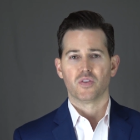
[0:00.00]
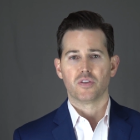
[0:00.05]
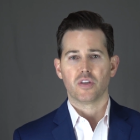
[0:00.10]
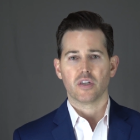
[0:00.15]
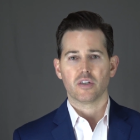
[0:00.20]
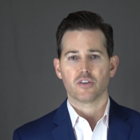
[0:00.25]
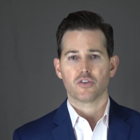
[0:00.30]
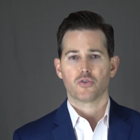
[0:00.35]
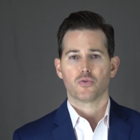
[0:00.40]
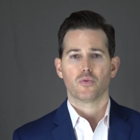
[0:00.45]

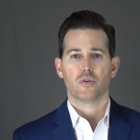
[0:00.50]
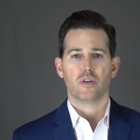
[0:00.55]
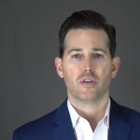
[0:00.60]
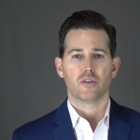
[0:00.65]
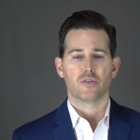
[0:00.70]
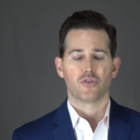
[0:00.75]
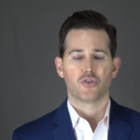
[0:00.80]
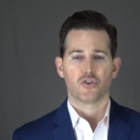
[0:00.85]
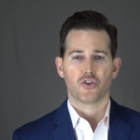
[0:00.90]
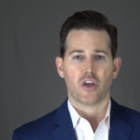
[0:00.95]
Dentistry
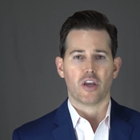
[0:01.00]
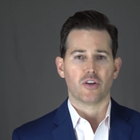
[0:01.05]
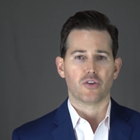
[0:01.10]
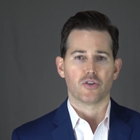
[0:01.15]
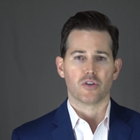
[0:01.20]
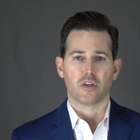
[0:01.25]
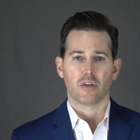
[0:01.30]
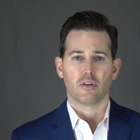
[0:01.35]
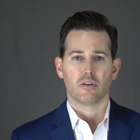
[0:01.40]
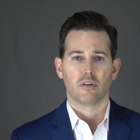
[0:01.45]
is
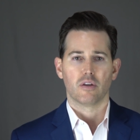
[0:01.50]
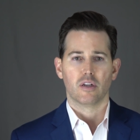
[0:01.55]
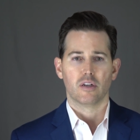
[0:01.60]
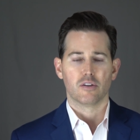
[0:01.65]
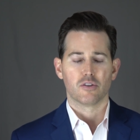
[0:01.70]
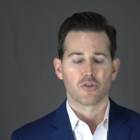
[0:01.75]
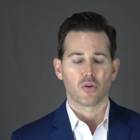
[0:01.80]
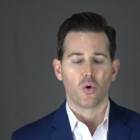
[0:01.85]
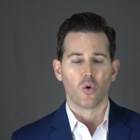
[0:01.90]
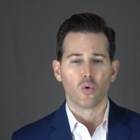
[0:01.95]
changing, and it
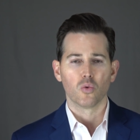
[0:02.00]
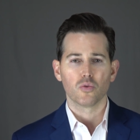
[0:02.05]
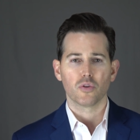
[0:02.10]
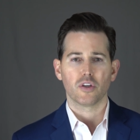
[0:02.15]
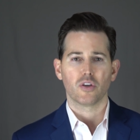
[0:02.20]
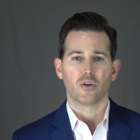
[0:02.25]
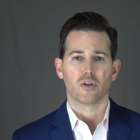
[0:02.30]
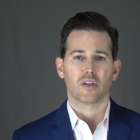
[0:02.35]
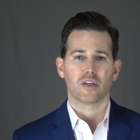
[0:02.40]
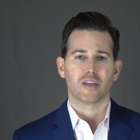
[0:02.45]
is
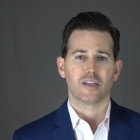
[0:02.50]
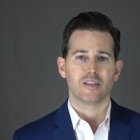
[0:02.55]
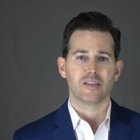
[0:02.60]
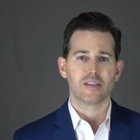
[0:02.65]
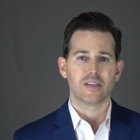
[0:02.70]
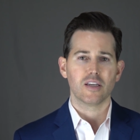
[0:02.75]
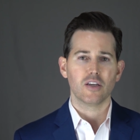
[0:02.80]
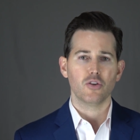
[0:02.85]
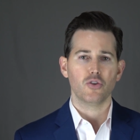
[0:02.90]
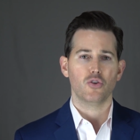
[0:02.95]
only going to
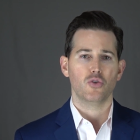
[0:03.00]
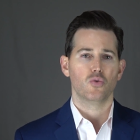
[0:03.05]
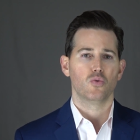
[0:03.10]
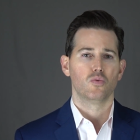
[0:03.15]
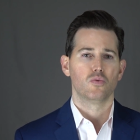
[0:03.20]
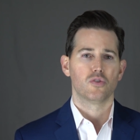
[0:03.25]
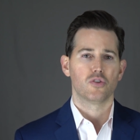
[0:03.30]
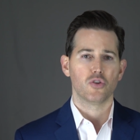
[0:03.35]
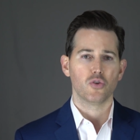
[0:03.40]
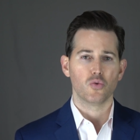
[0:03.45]

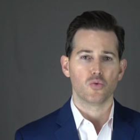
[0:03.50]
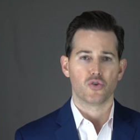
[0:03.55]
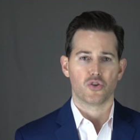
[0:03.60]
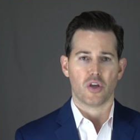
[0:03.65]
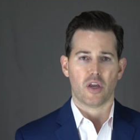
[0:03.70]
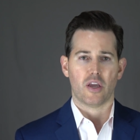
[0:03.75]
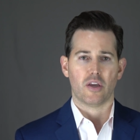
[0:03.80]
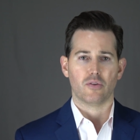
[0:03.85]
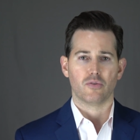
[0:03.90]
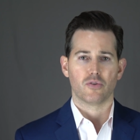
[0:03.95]
continue to
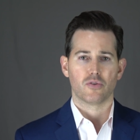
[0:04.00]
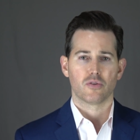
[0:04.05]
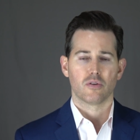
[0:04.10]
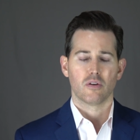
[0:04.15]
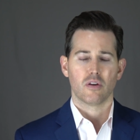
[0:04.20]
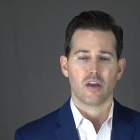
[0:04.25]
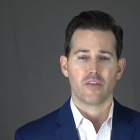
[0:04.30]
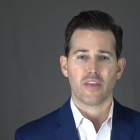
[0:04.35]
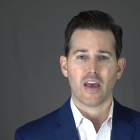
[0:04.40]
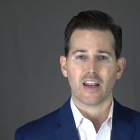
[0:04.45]
change,
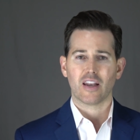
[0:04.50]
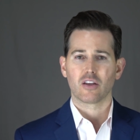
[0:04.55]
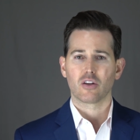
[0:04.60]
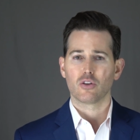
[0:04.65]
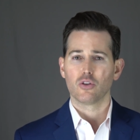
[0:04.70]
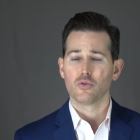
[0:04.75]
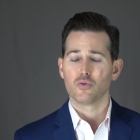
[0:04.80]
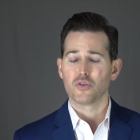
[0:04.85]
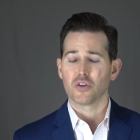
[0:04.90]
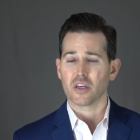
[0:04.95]
and that
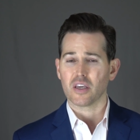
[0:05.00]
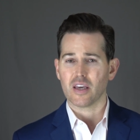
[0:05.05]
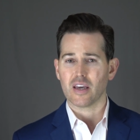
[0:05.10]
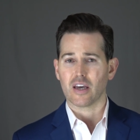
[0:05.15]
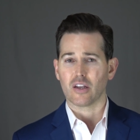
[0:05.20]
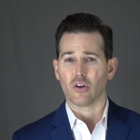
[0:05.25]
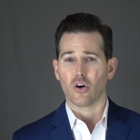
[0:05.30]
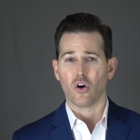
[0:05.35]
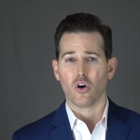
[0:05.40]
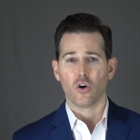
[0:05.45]
includes,
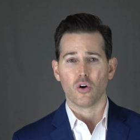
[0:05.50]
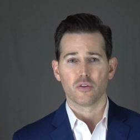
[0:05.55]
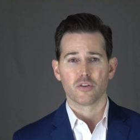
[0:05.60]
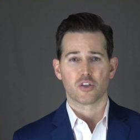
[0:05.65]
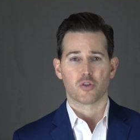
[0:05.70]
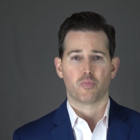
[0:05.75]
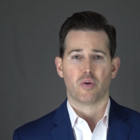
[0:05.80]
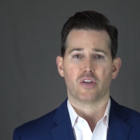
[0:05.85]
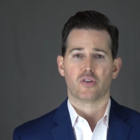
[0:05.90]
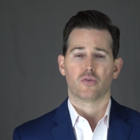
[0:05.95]
again, all the
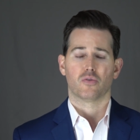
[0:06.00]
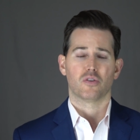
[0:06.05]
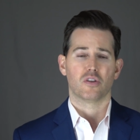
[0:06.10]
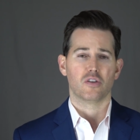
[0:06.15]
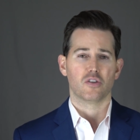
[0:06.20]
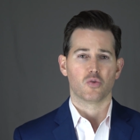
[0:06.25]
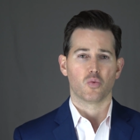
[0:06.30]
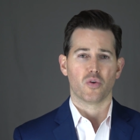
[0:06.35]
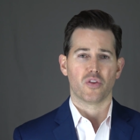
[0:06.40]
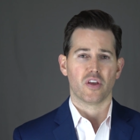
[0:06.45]

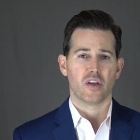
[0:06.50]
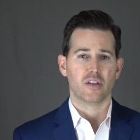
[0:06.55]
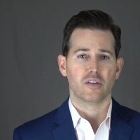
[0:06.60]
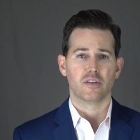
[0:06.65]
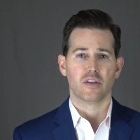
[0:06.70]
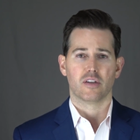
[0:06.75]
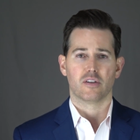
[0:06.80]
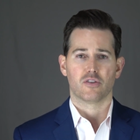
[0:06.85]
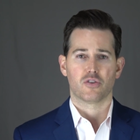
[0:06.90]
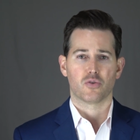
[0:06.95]
specialties within
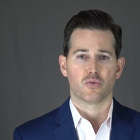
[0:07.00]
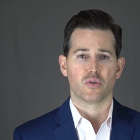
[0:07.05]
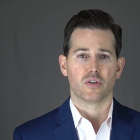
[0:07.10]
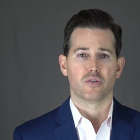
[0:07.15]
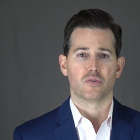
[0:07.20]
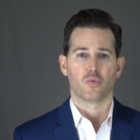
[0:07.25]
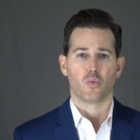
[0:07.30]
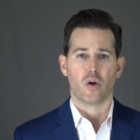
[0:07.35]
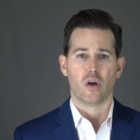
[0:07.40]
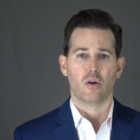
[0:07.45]
dentistry
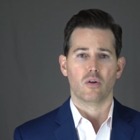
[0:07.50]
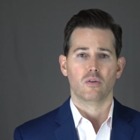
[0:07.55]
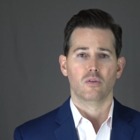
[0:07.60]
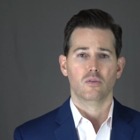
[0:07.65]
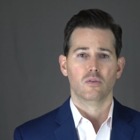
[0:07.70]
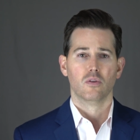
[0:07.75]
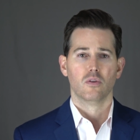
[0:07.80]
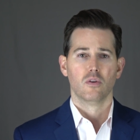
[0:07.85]
as well.